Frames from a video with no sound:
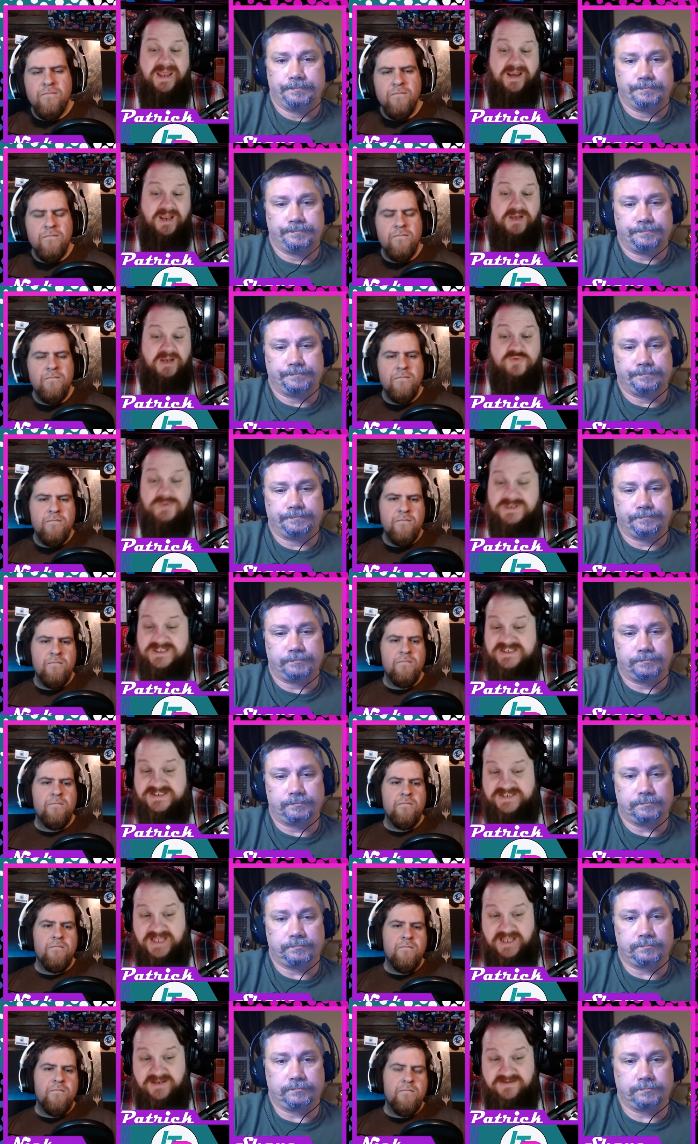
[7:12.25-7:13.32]
Speaker 1: had like twenty
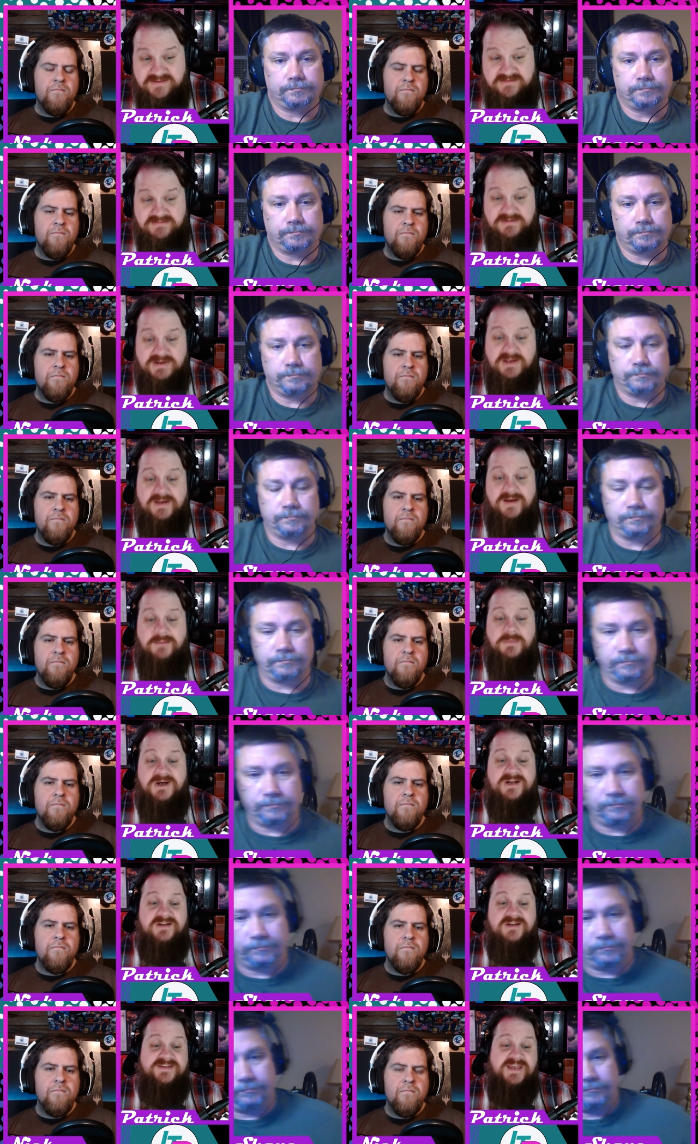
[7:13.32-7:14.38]
states.
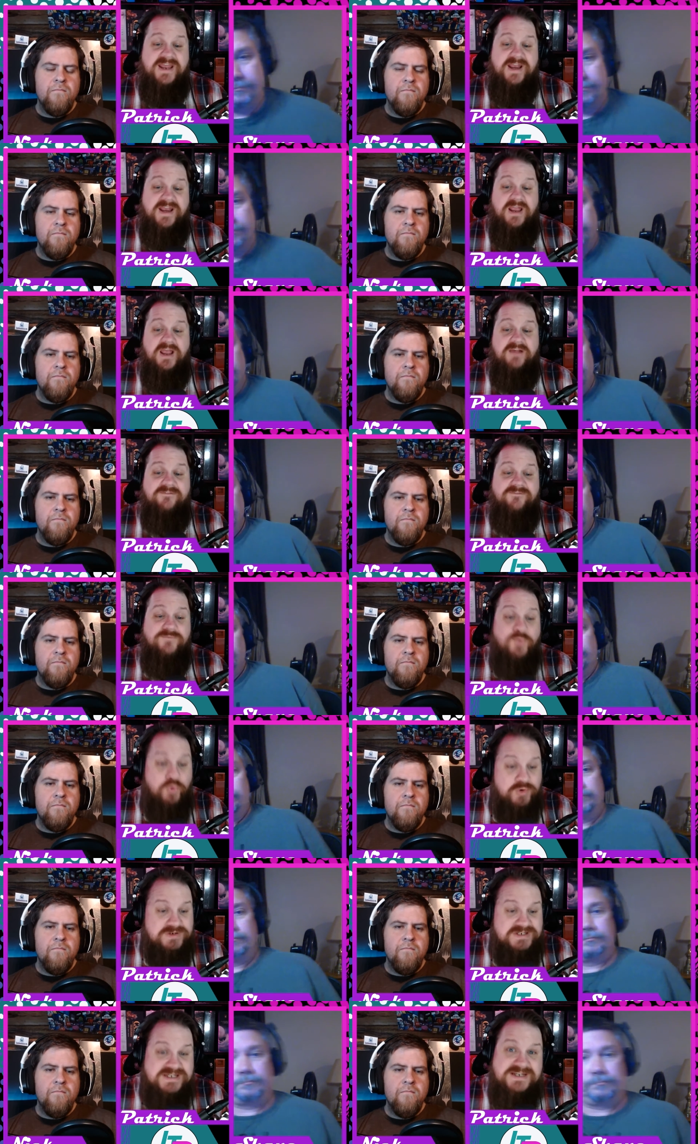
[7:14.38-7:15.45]
Among Us had like
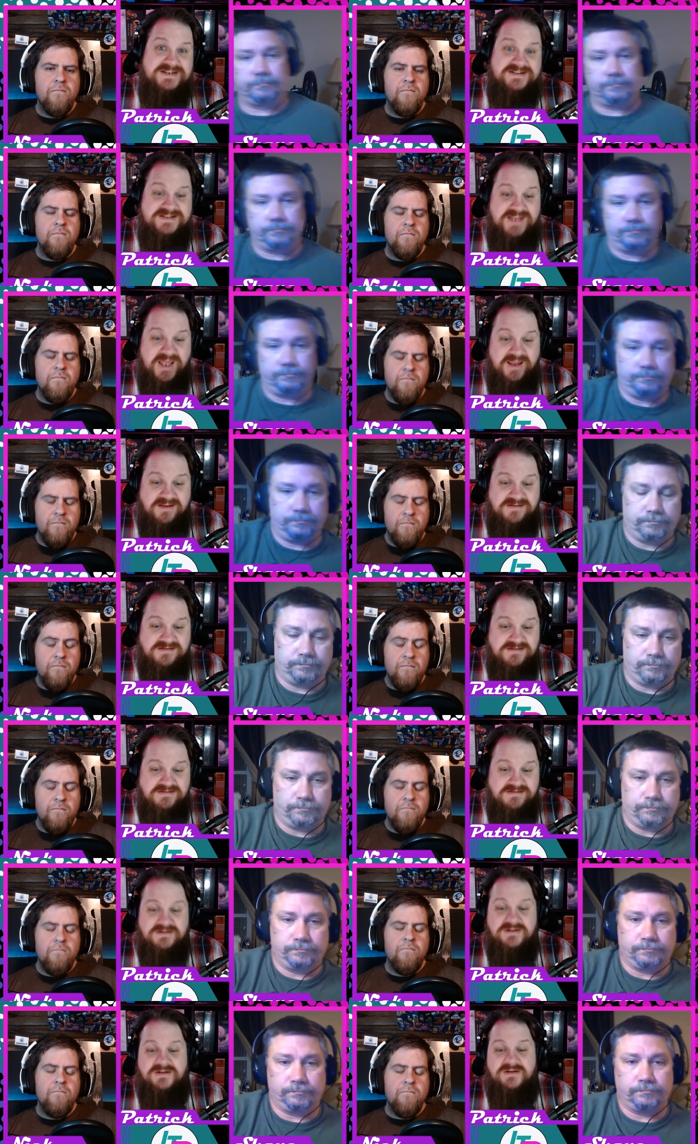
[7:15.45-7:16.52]
fourteen states.
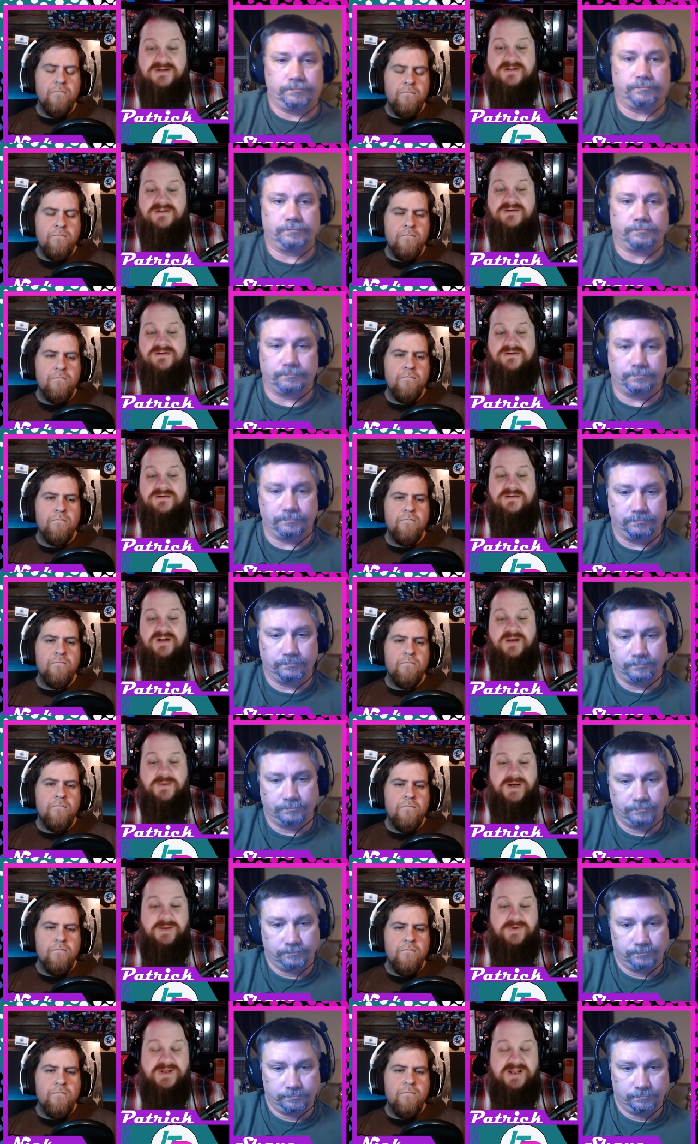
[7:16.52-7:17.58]

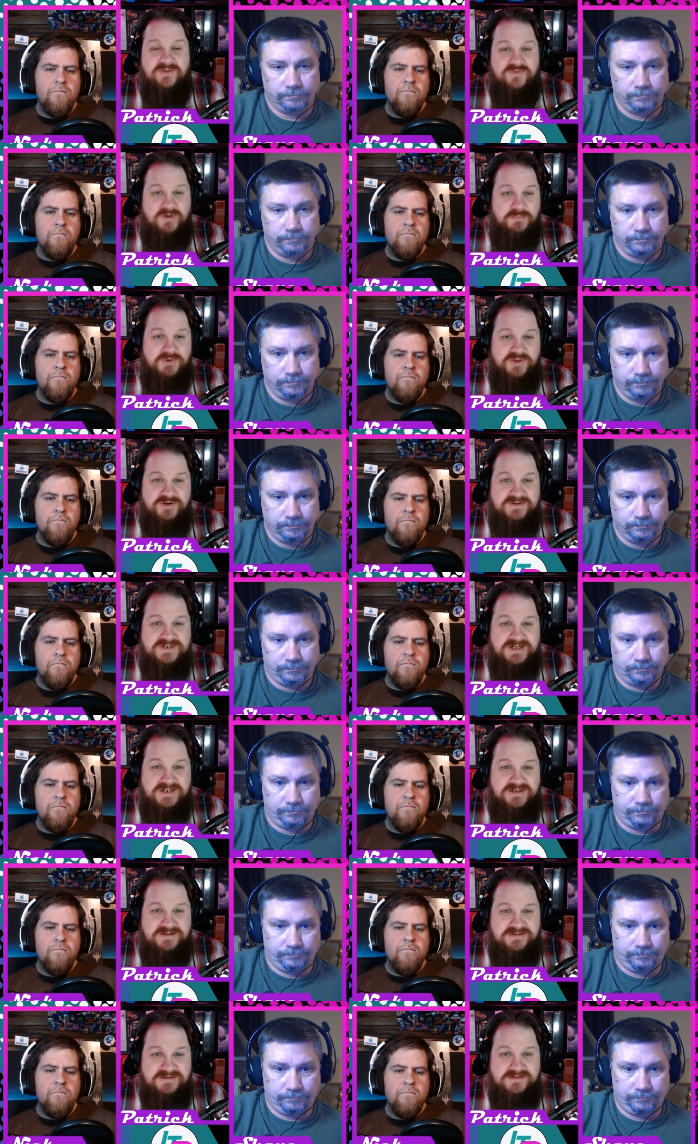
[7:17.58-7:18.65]
Anybody want to guess what number thirteen
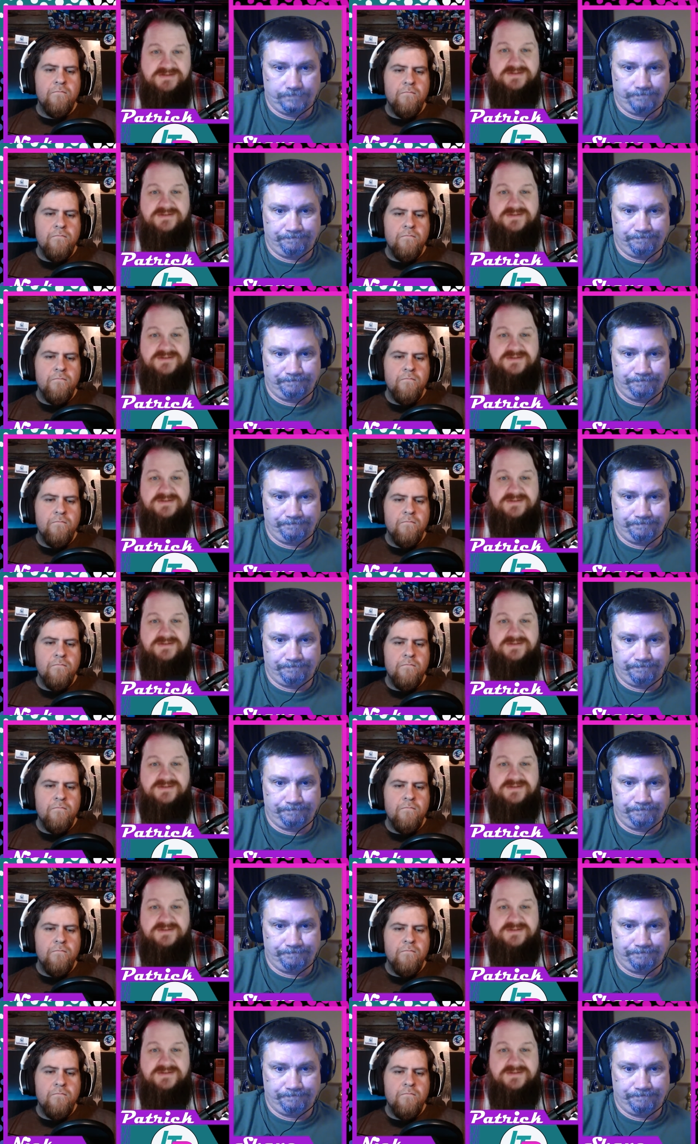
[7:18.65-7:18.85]
is?